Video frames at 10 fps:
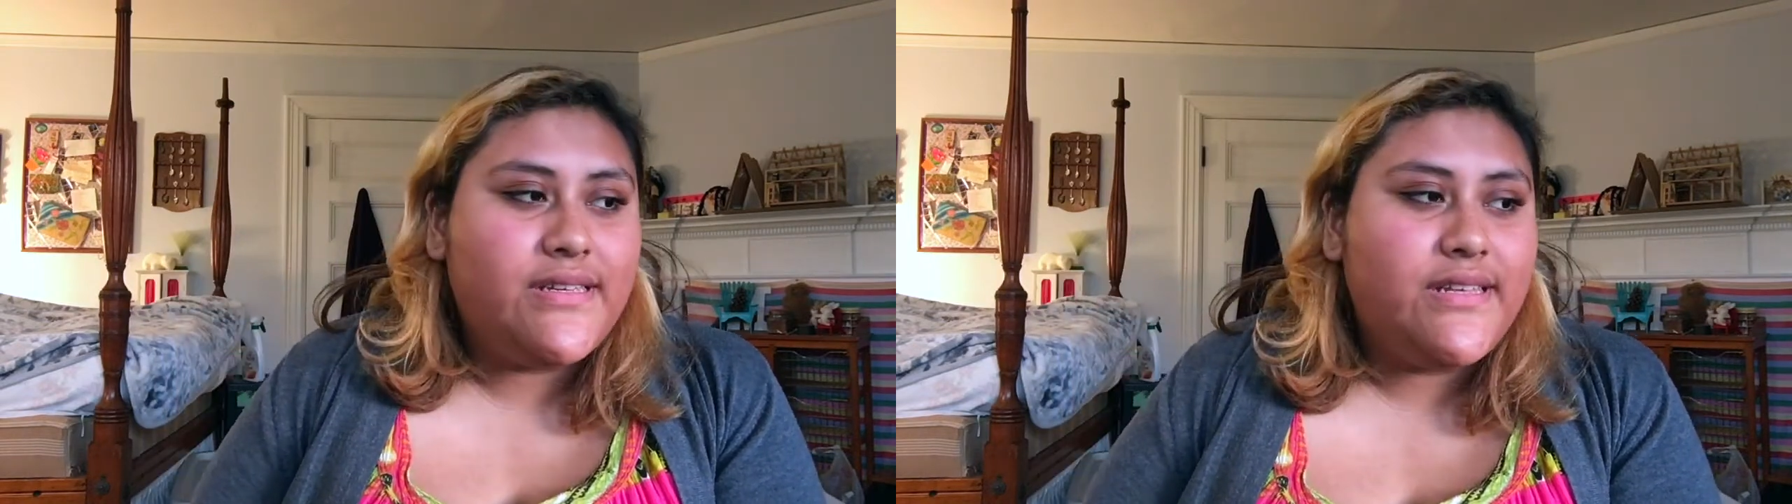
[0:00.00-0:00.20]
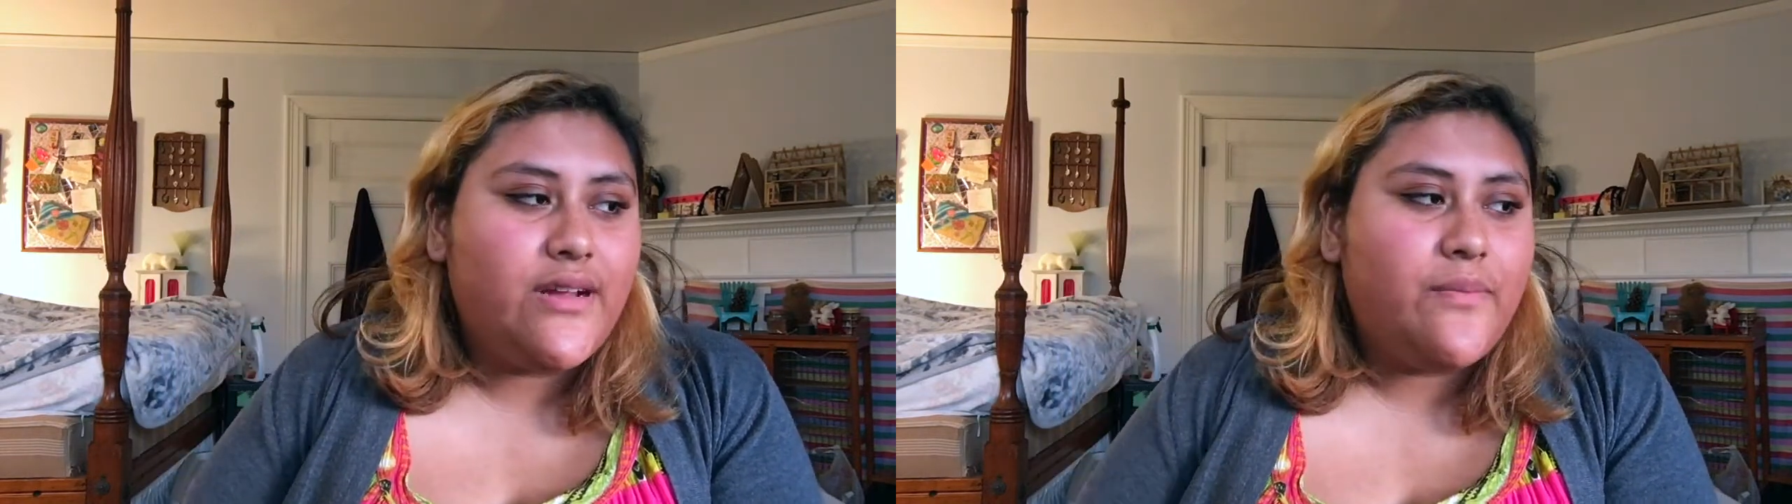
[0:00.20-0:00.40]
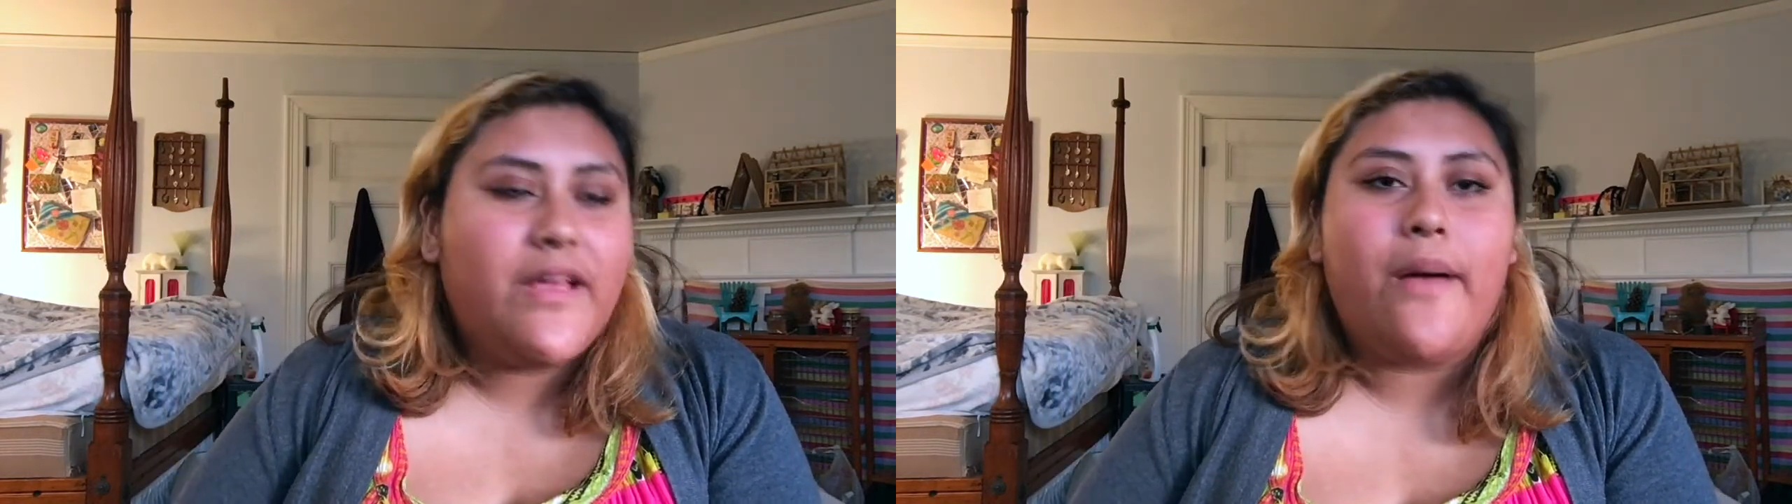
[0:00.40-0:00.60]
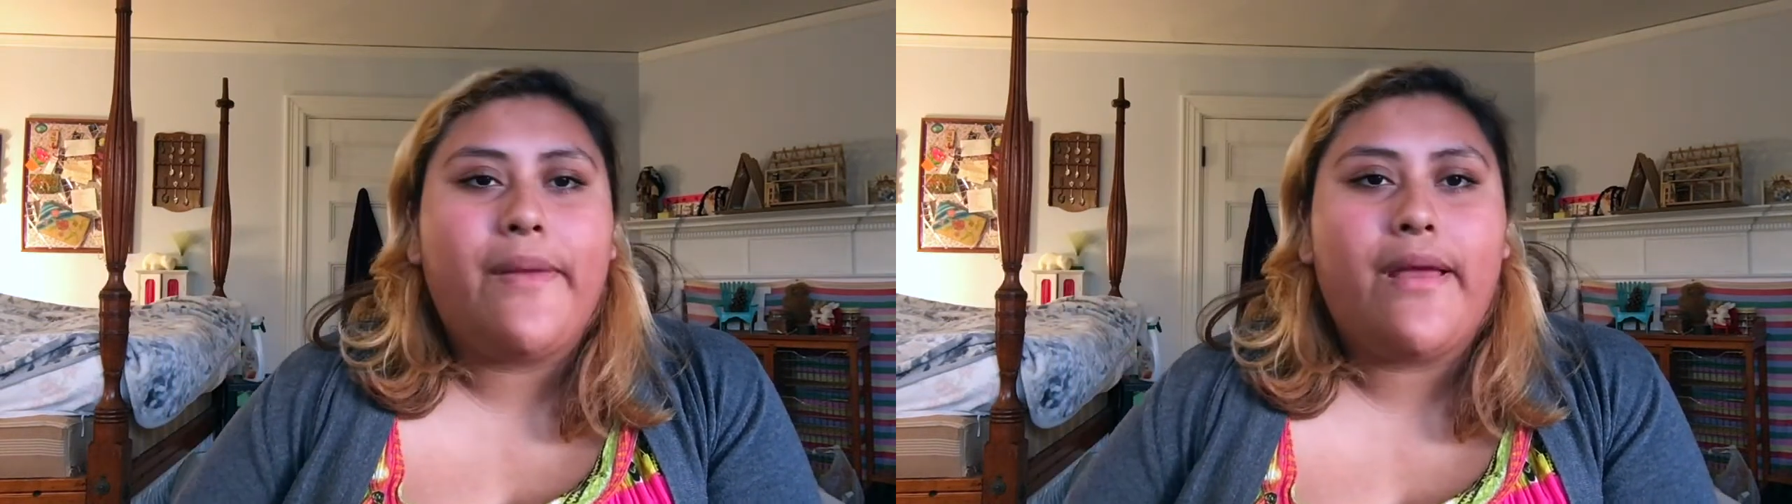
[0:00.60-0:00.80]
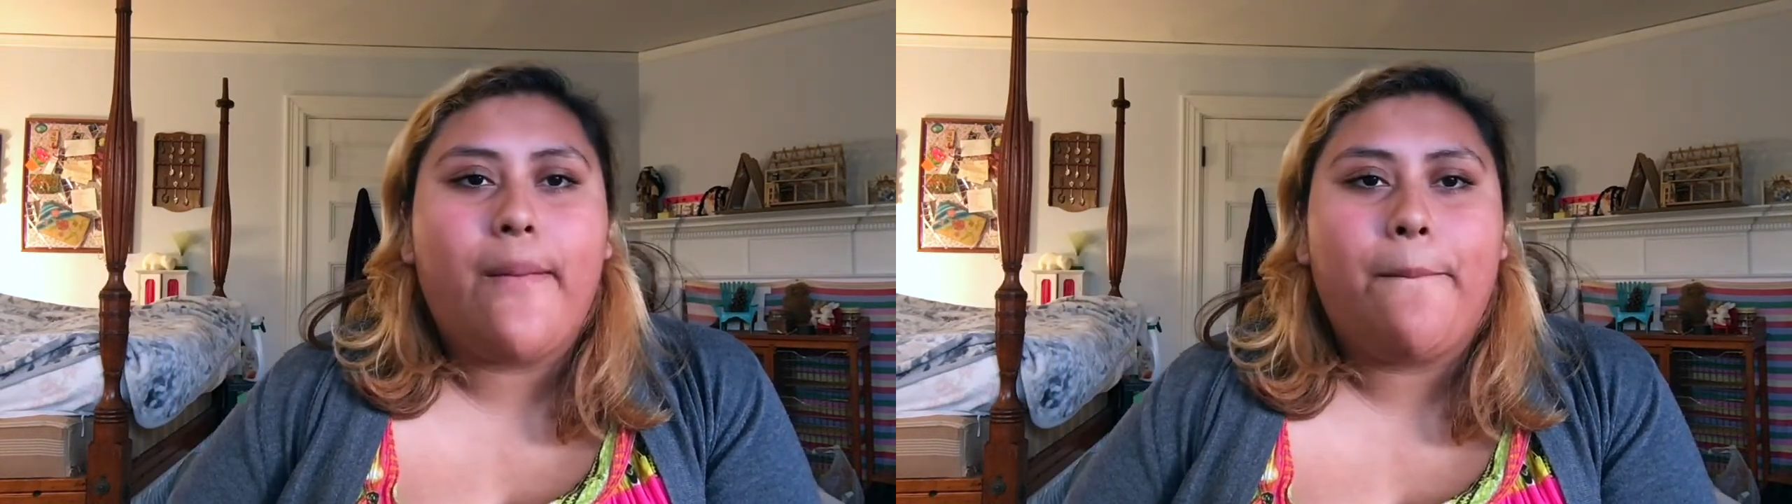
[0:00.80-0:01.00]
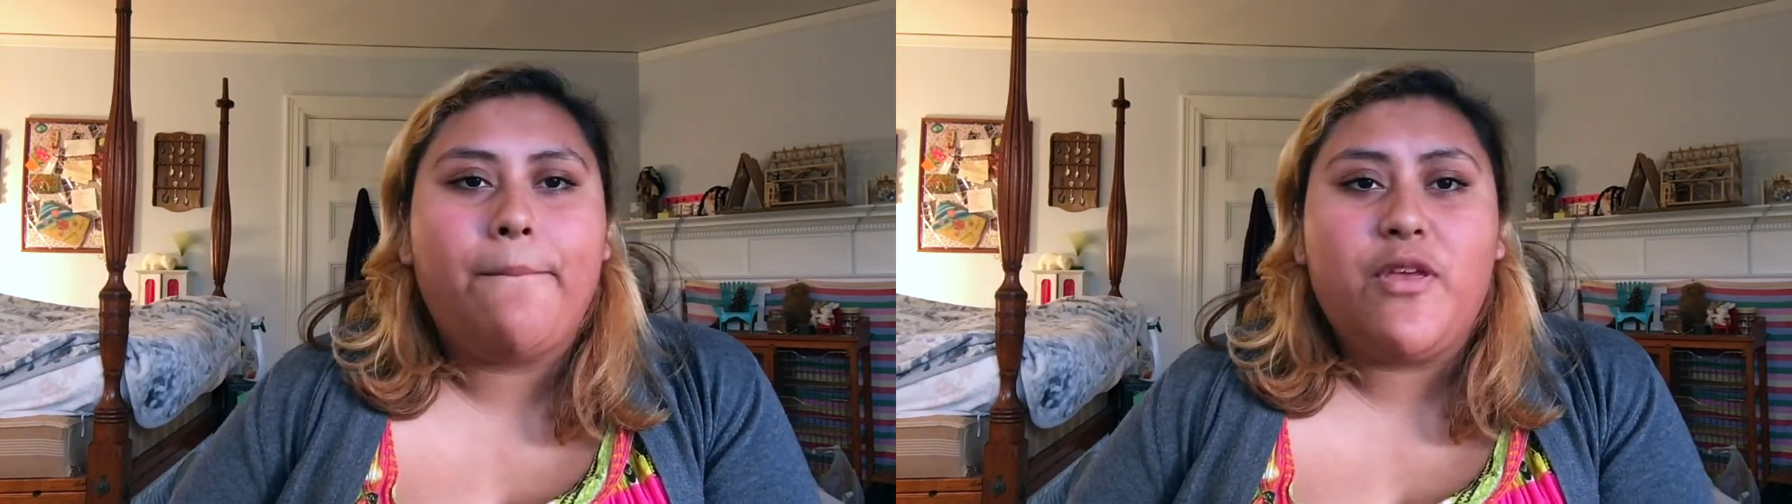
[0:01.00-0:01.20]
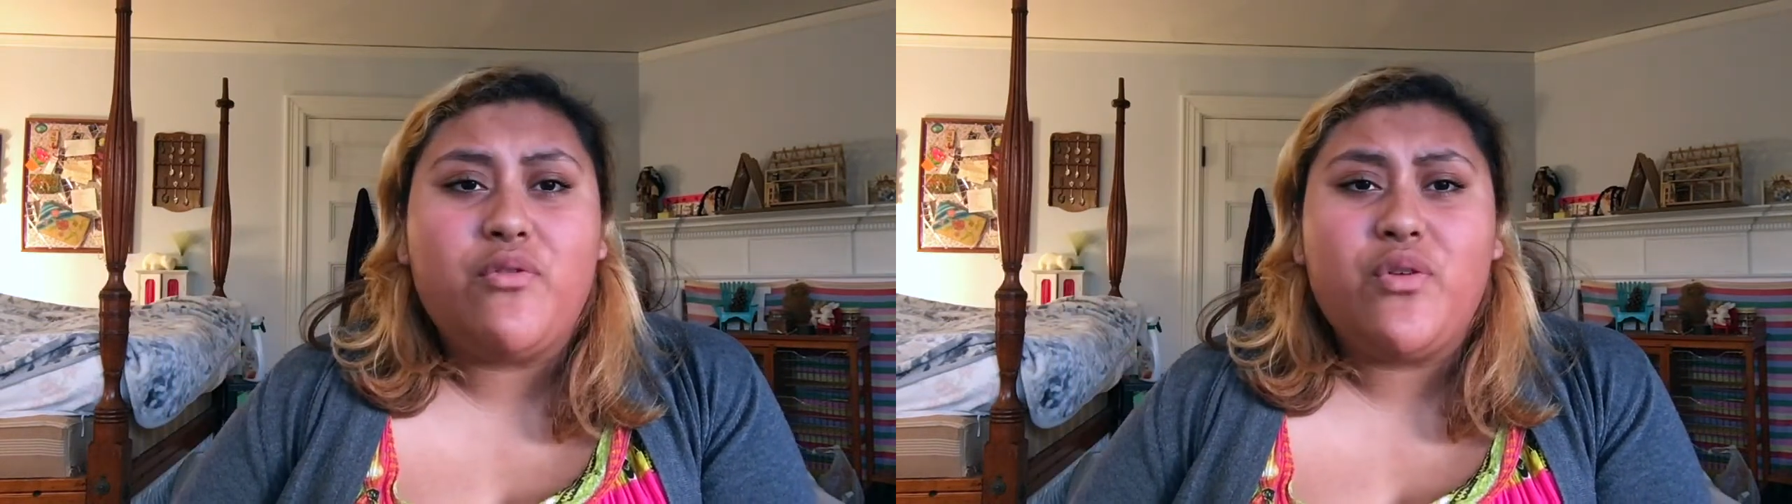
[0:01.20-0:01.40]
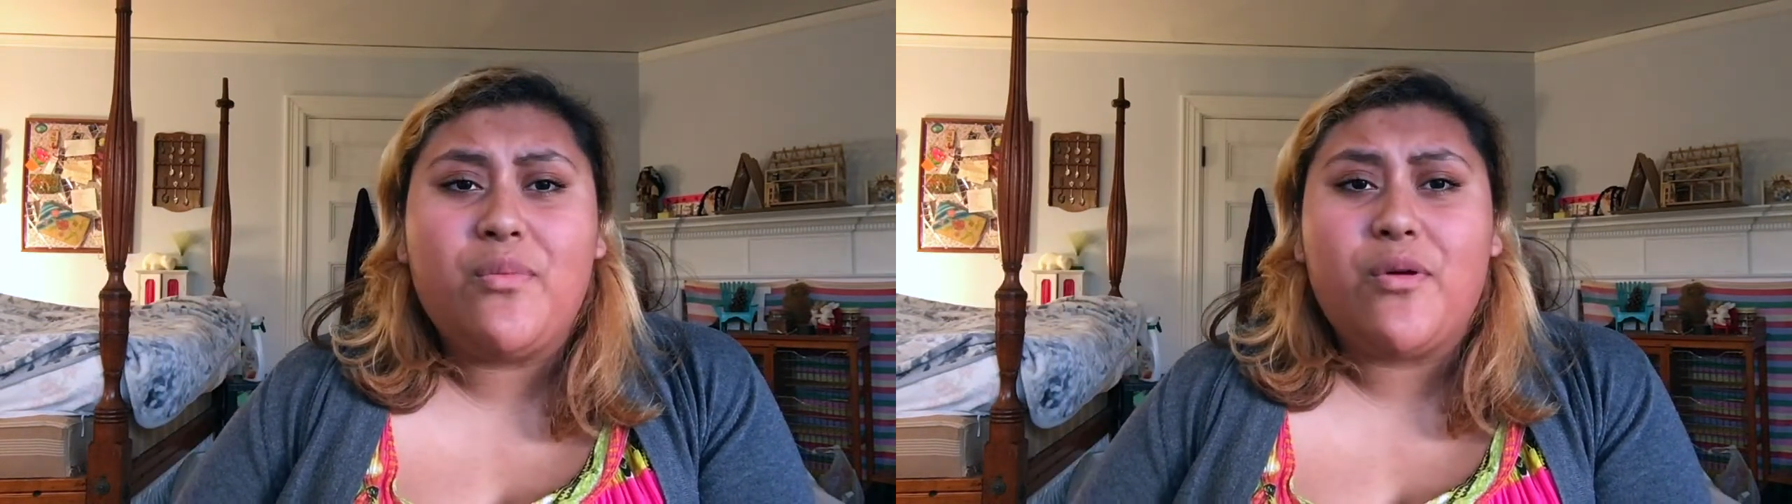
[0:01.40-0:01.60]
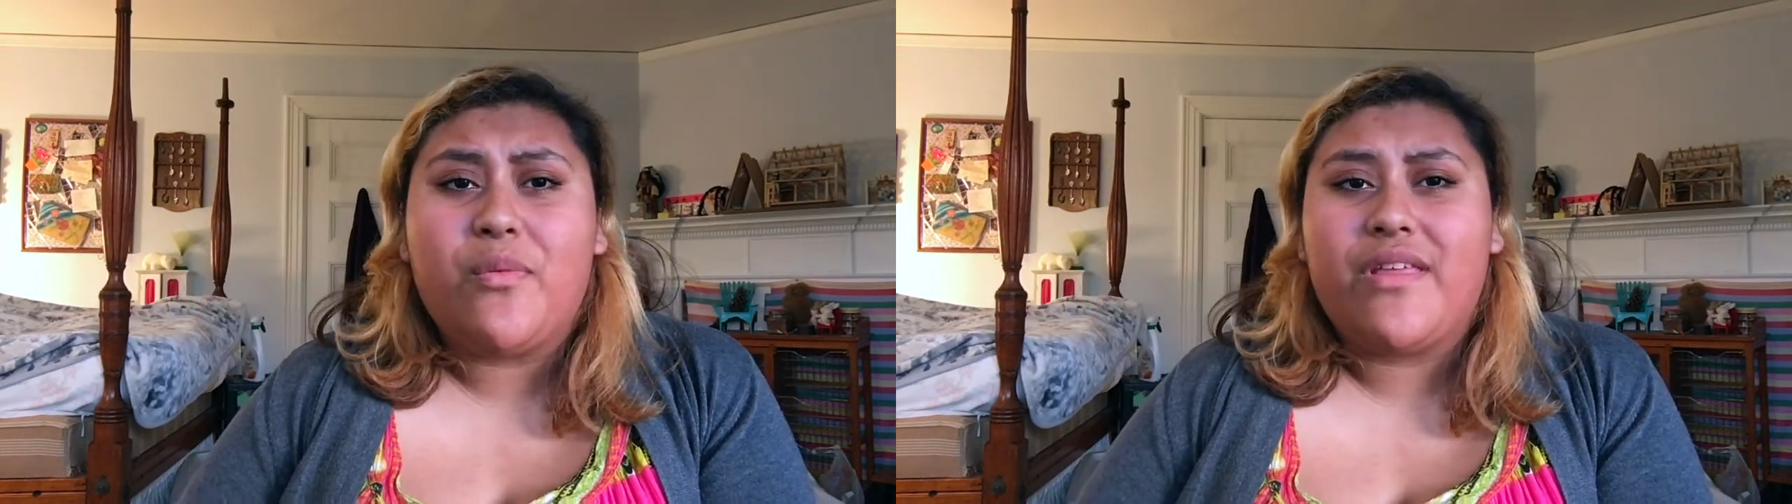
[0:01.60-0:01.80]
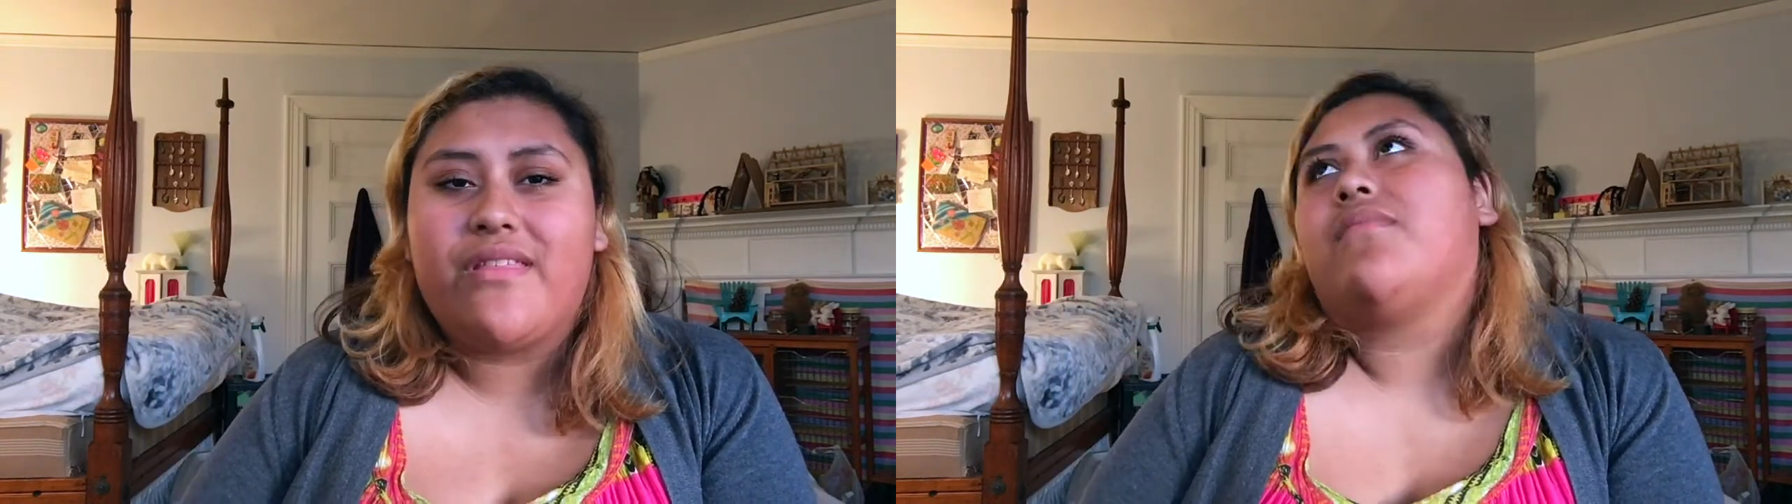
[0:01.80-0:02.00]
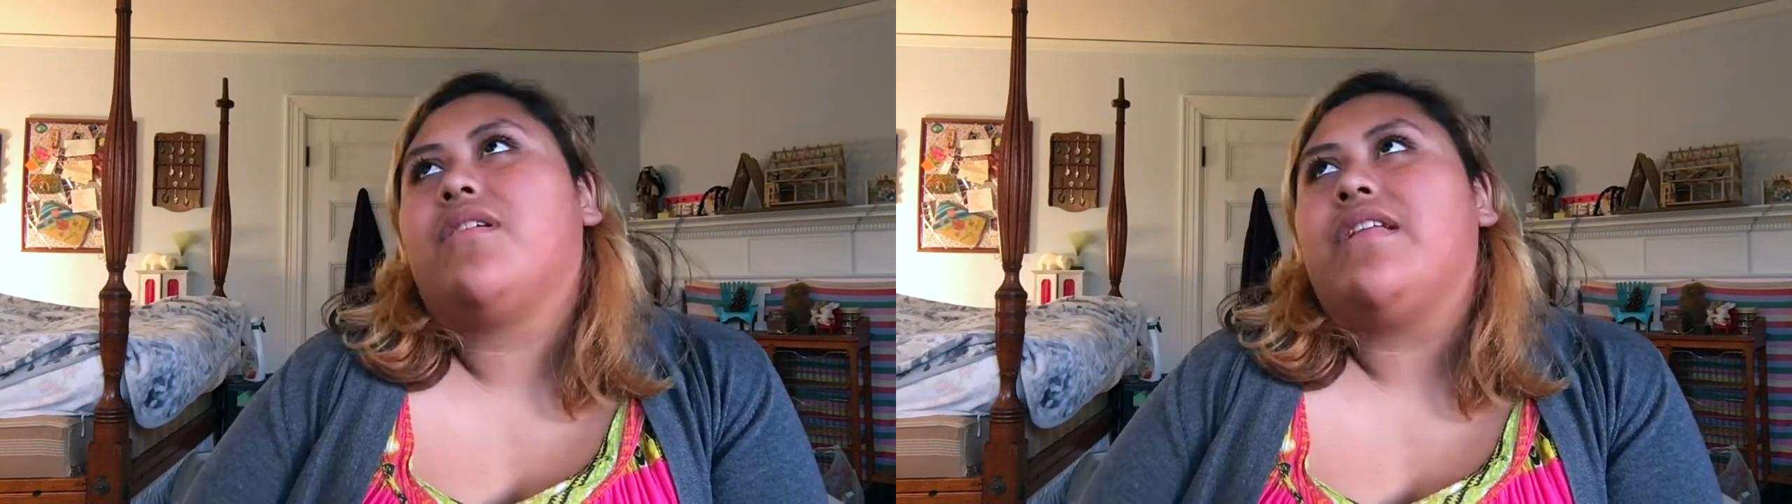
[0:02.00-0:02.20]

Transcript: you know, becoming a YouTuber with